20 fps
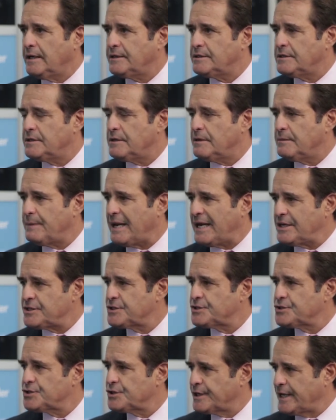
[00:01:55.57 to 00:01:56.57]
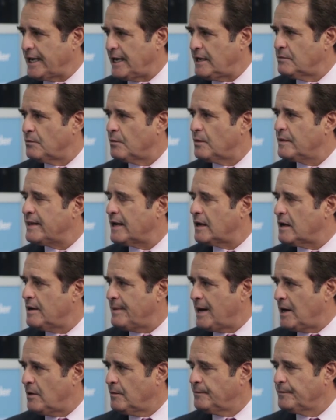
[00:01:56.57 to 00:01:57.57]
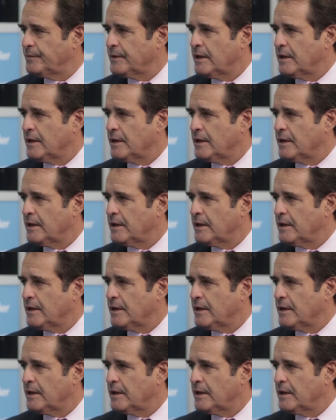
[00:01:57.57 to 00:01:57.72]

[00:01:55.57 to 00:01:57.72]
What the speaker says: a patient should get when they come out.